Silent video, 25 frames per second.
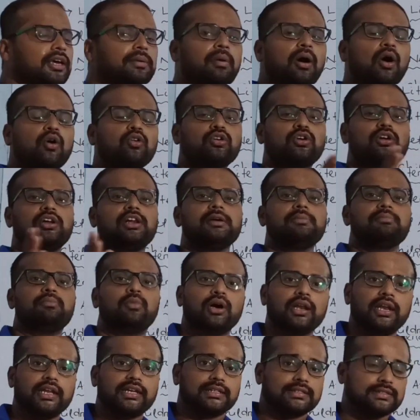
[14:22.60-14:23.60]
about only
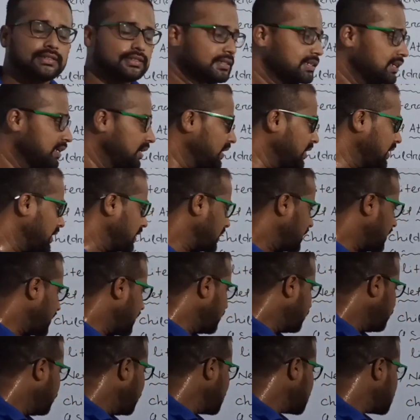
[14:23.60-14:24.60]
monies.
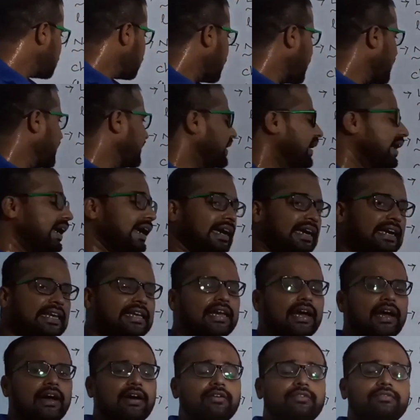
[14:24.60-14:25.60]
Countries like
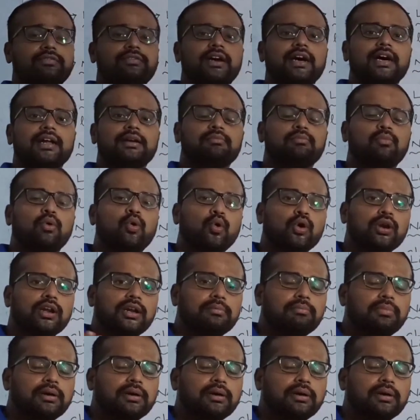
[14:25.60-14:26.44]
India, where more